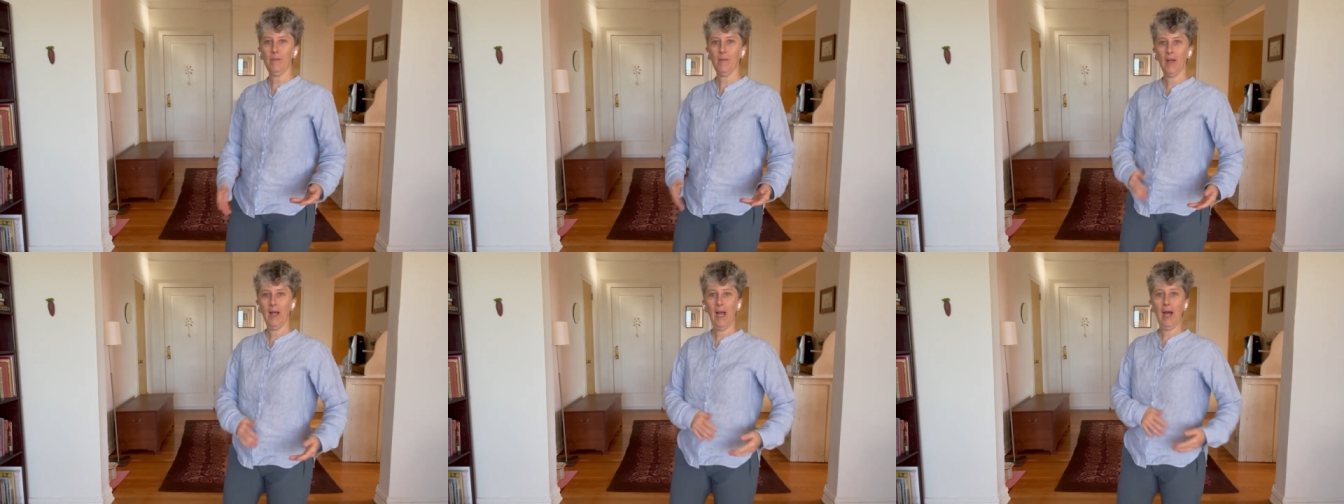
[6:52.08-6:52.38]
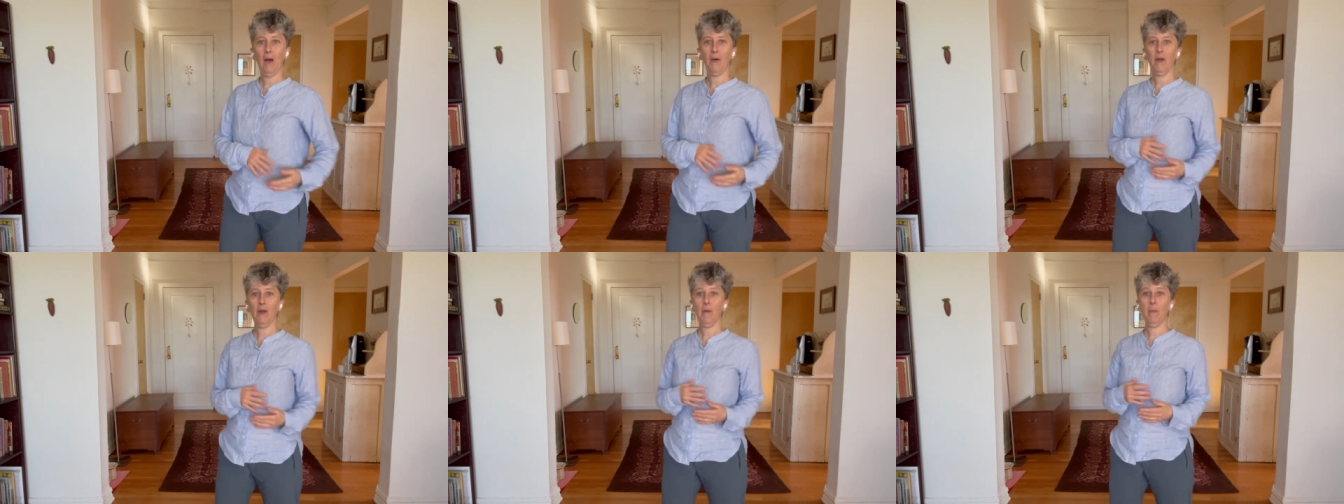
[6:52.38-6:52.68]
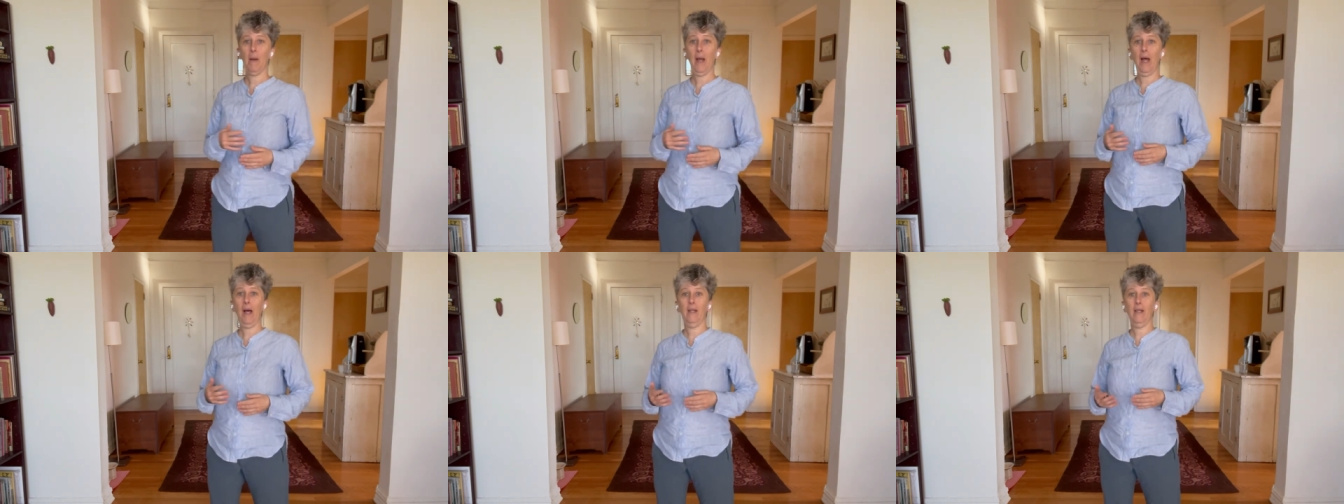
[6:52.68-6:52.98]
how your
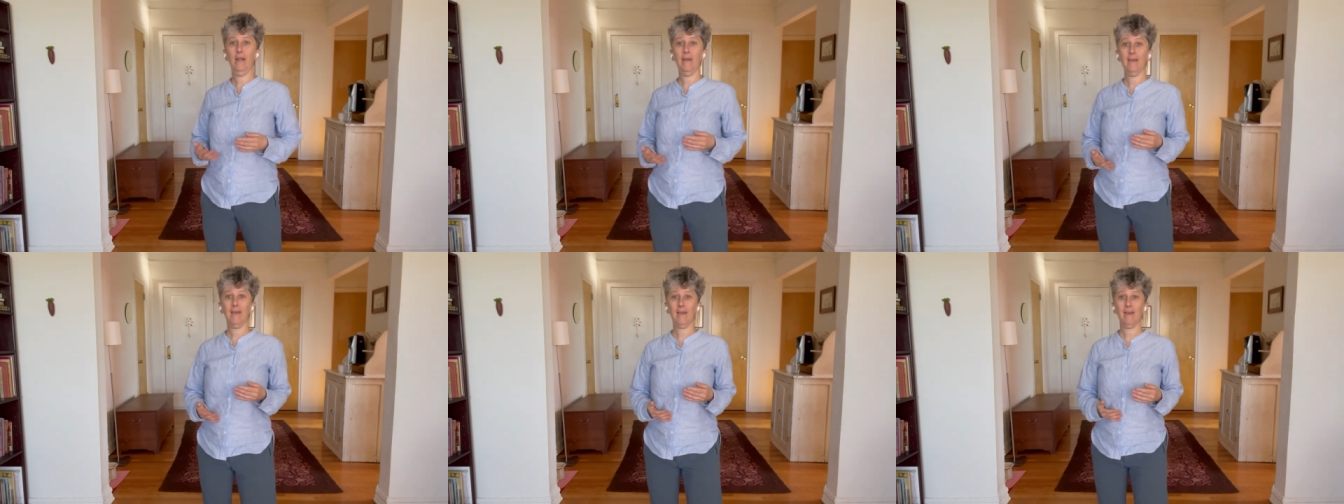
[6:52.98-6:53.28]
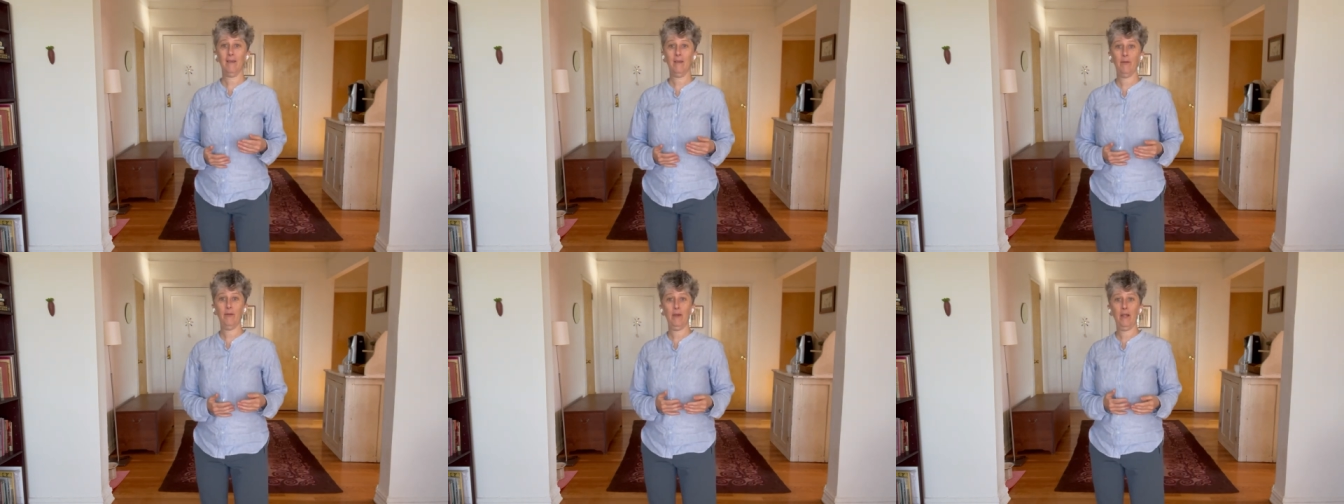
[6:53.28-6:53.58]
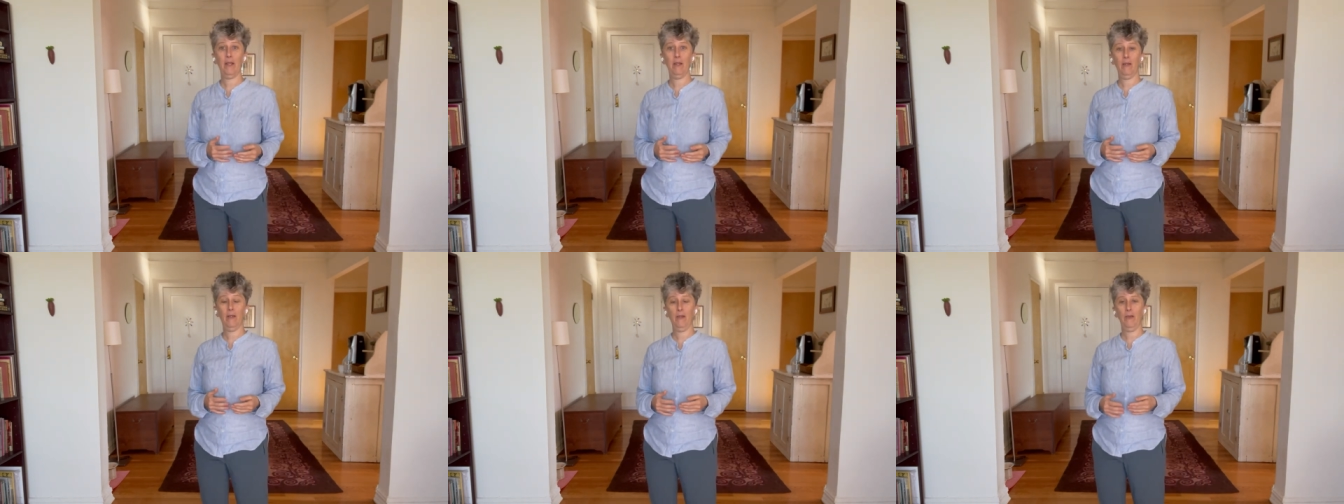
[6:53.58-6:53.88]
balance
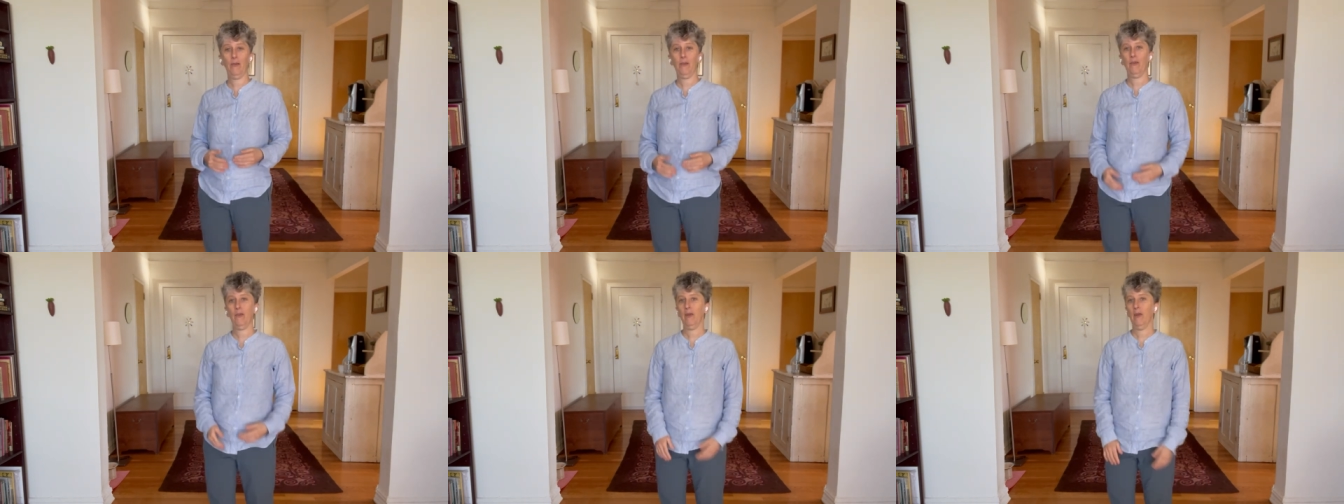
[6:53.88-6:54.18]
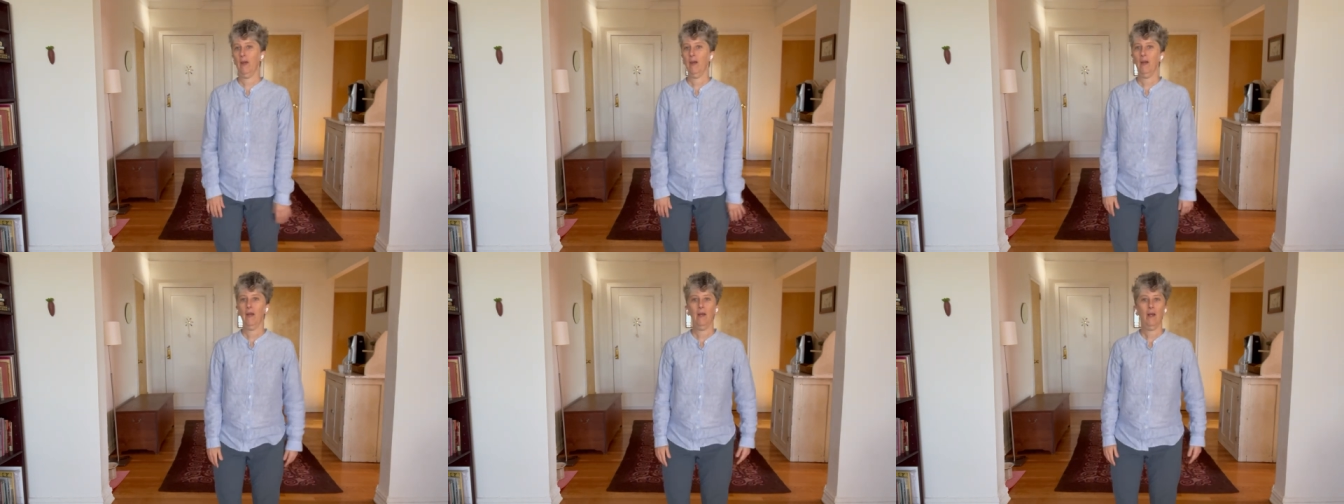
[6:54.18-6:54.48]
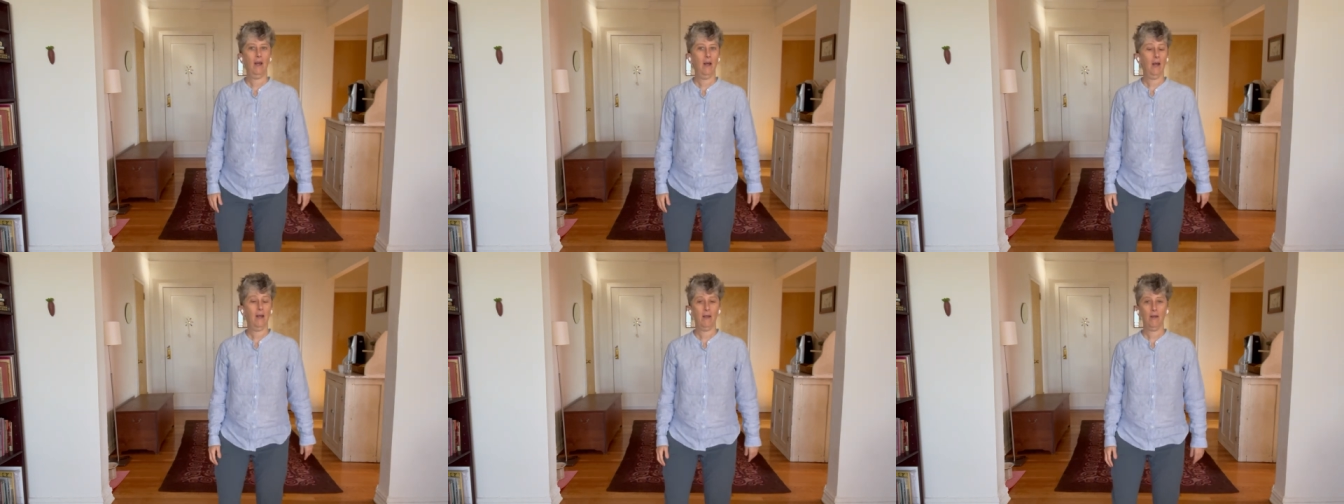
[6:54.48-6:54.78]
feels,
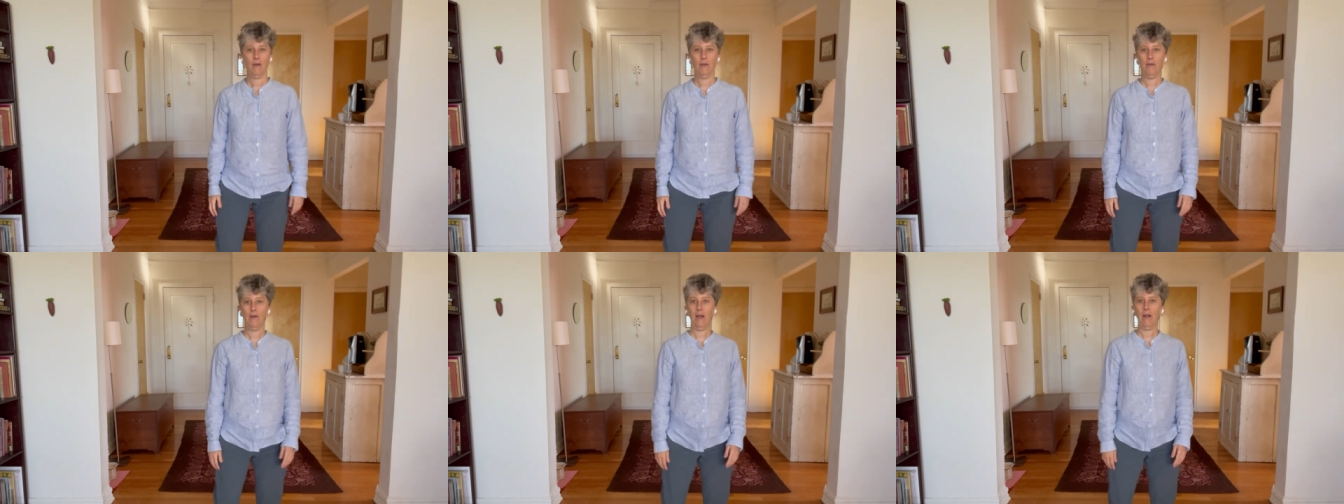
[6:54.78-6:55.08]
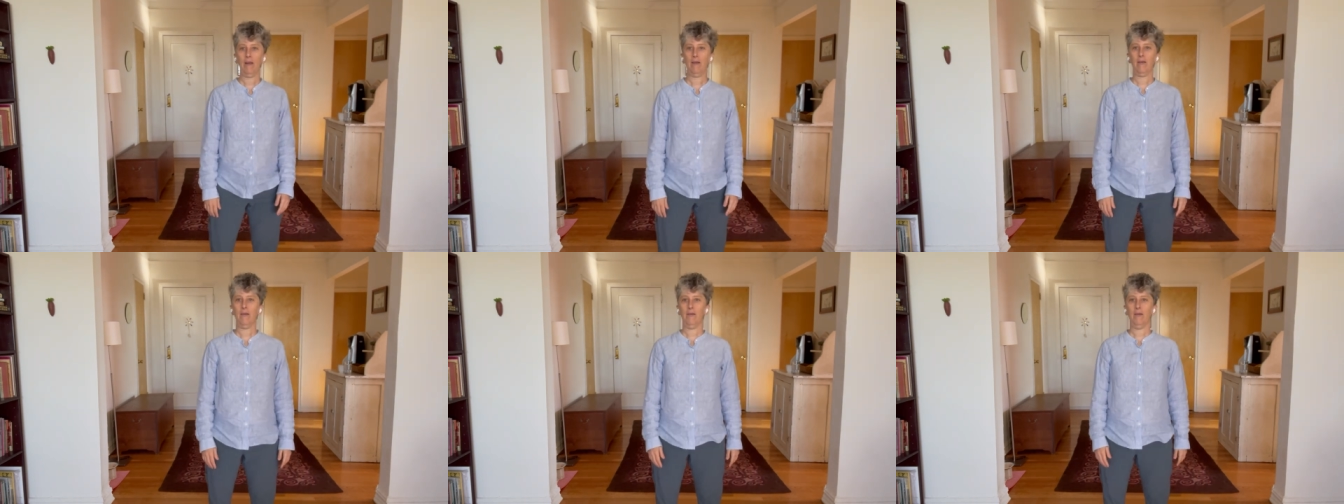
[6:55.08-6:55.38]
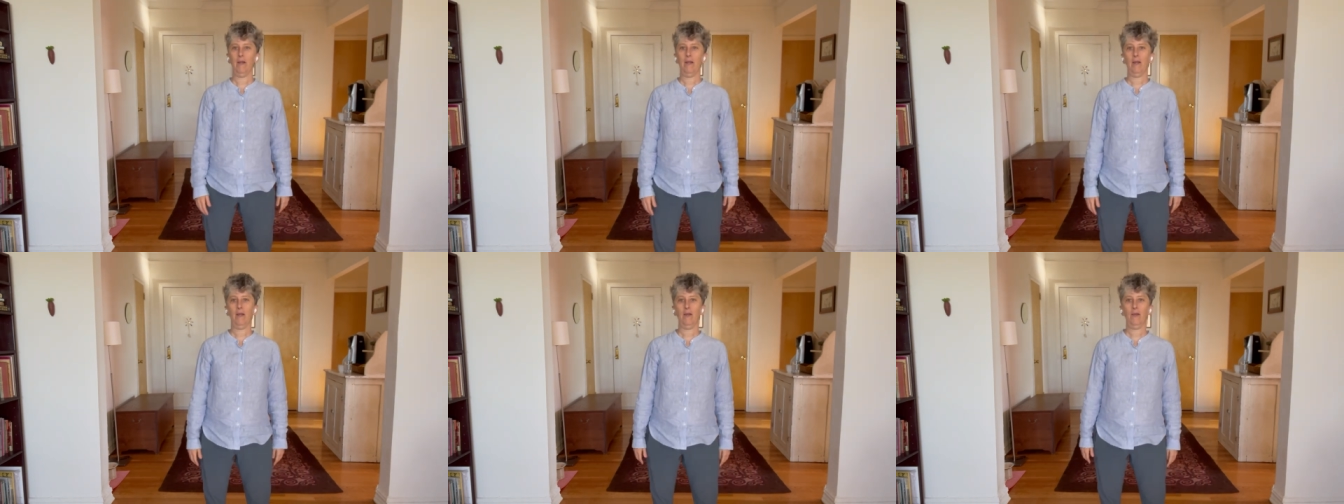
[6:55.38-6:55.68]
how your face
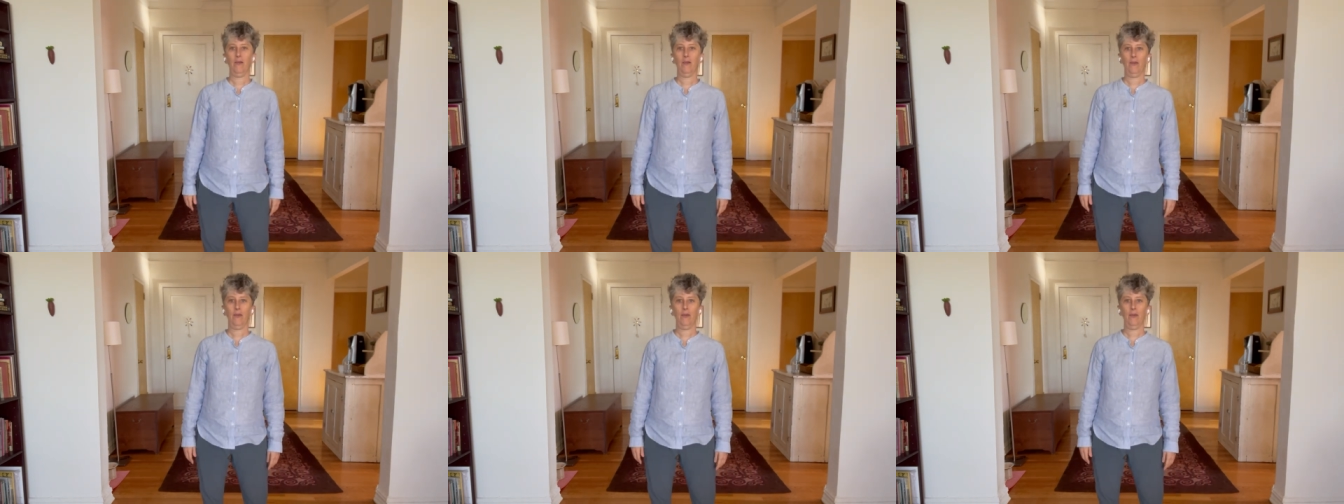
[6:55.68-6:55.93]
feels.